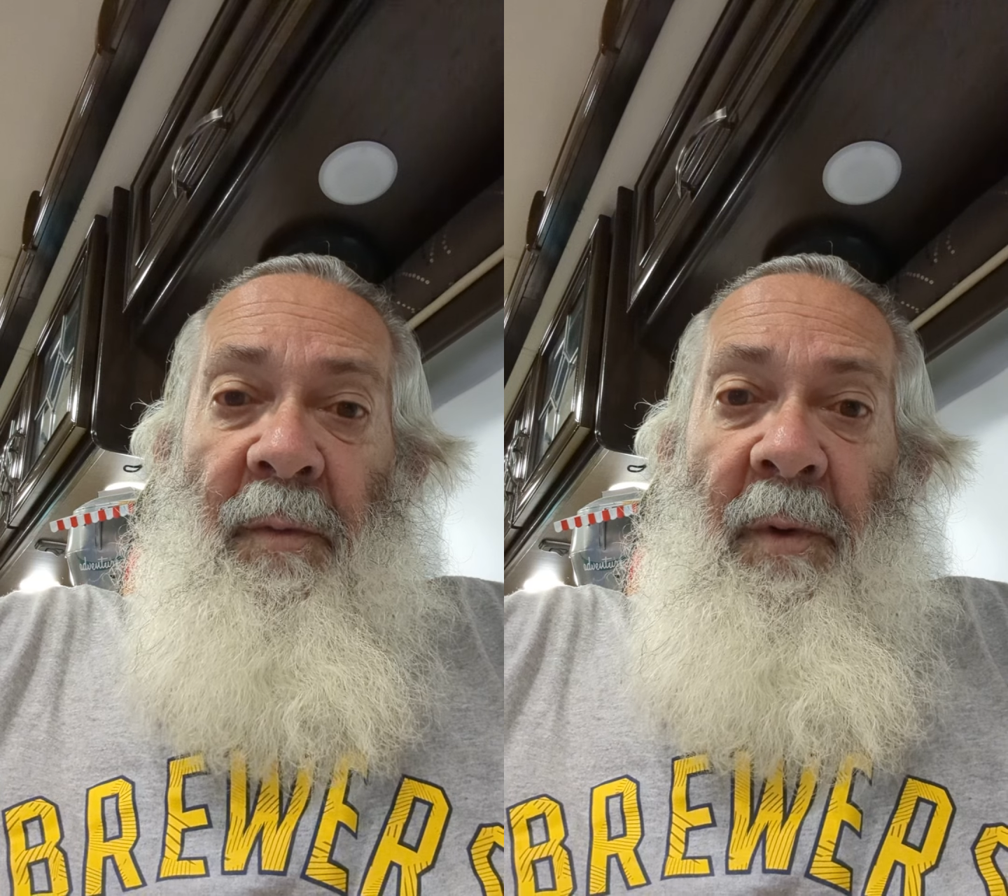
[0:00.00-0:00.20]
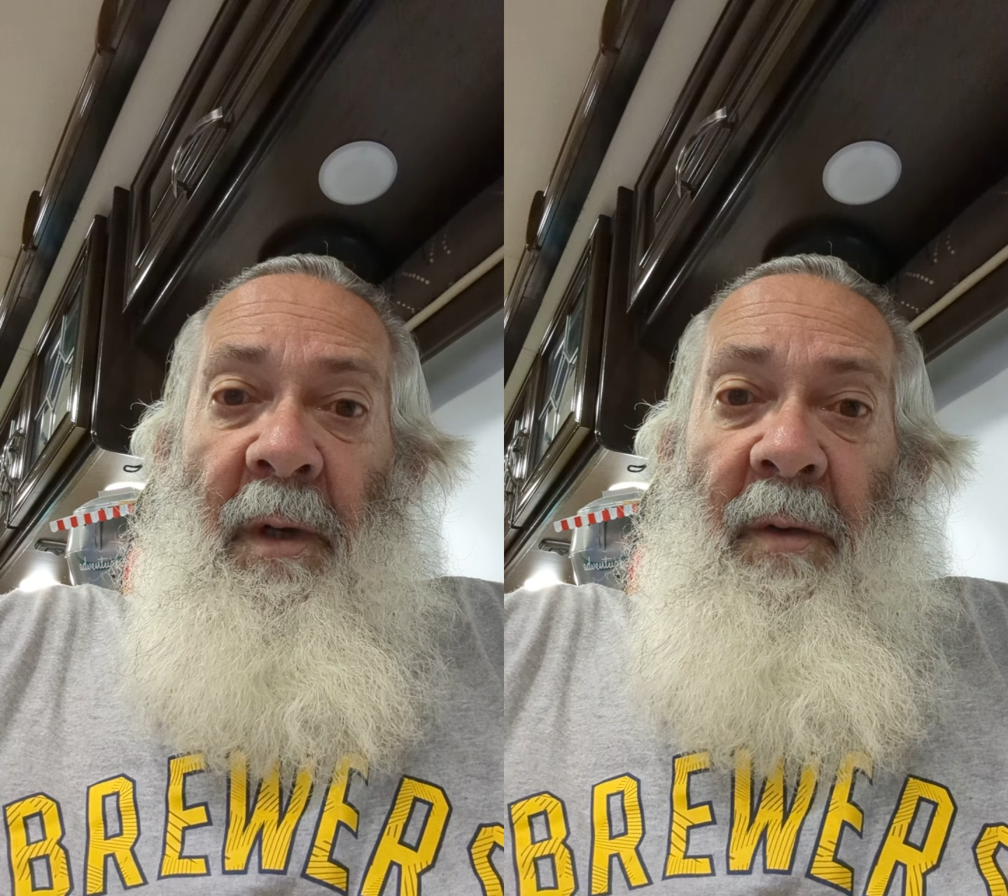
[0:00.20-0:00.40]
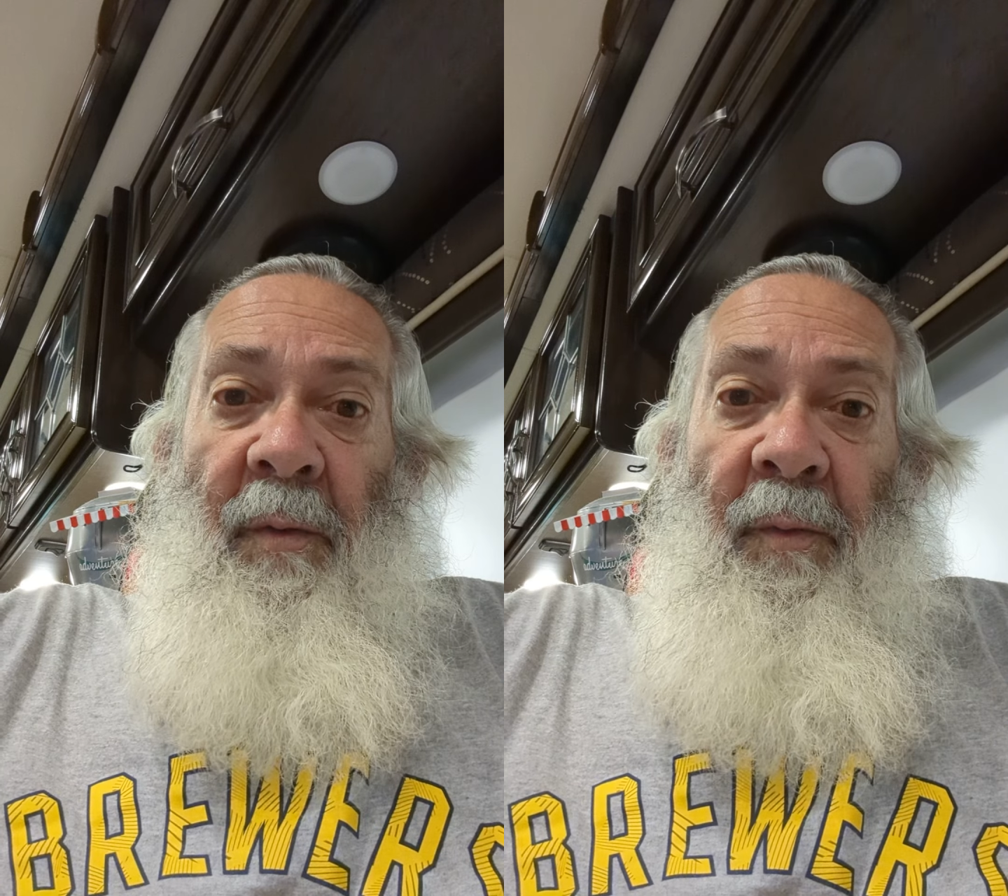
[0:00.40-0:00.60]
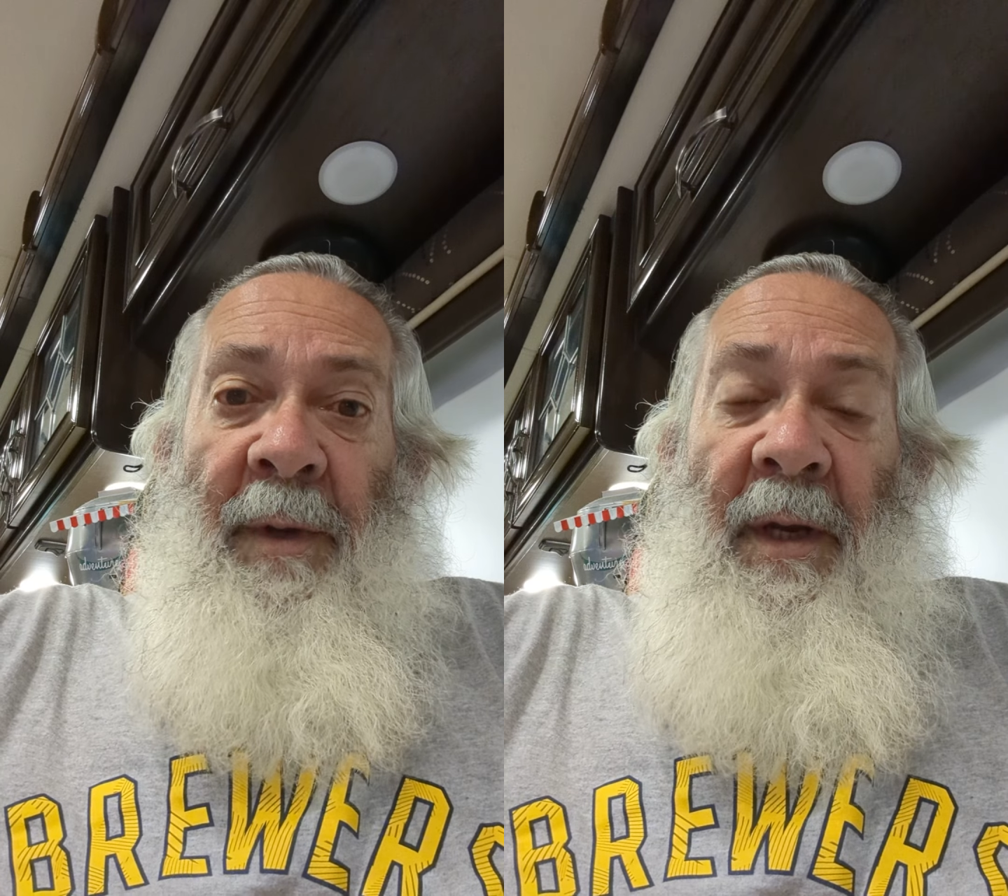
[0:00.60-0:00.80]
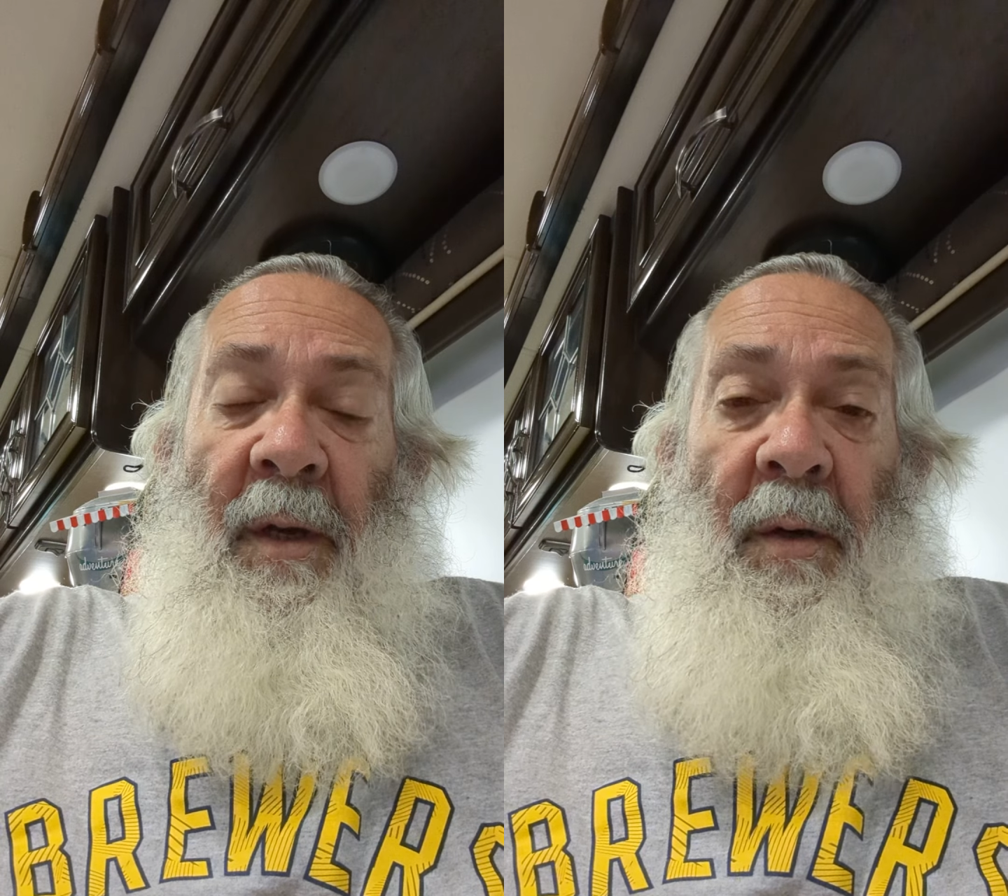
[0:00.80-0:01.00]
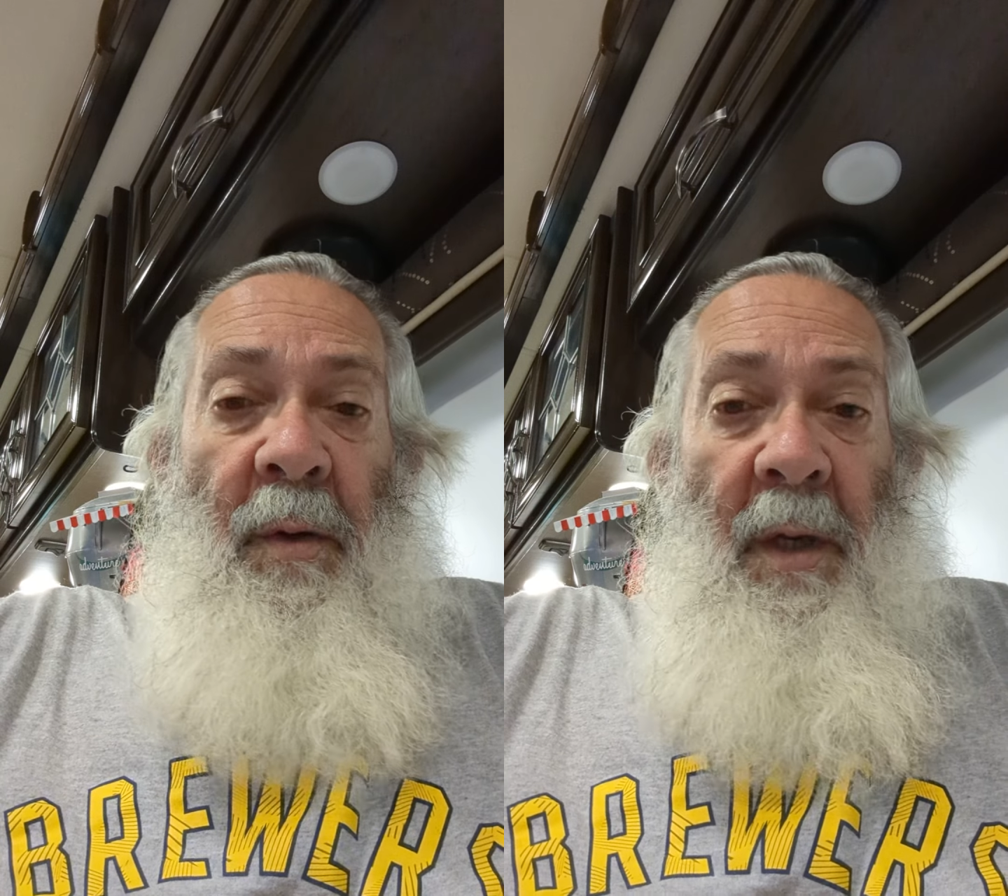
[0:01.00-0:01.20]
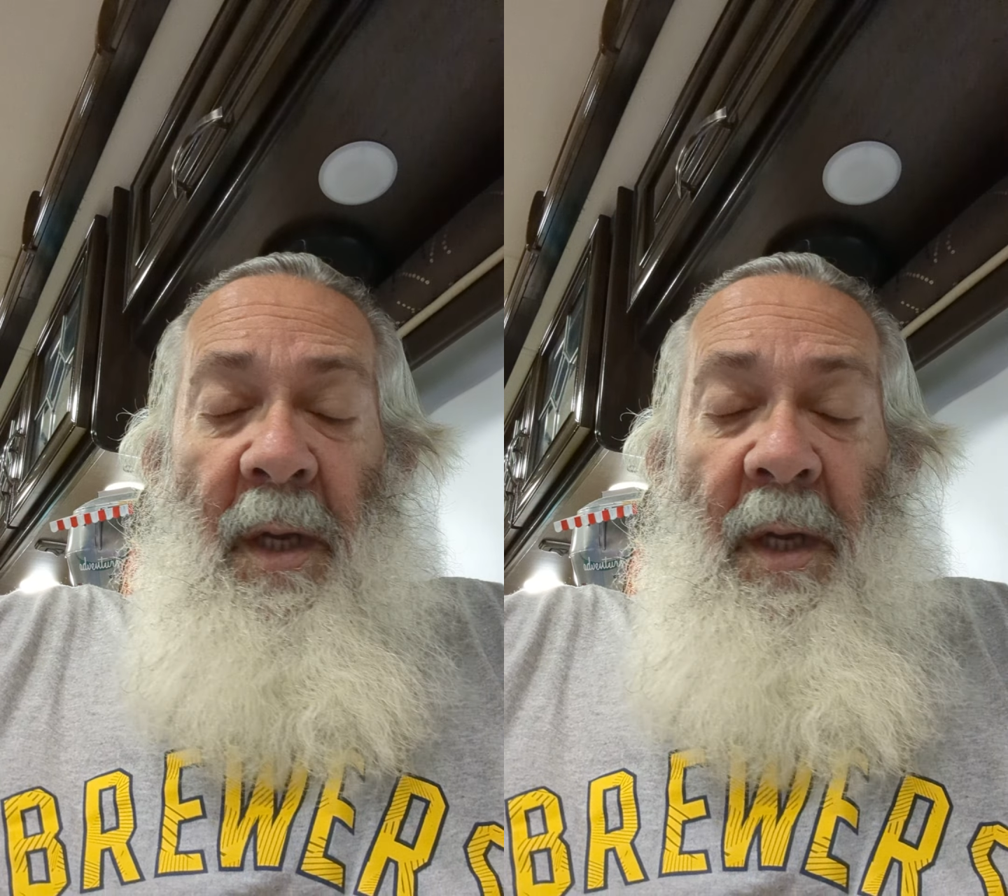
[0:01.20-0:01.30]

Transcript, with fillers: where Reno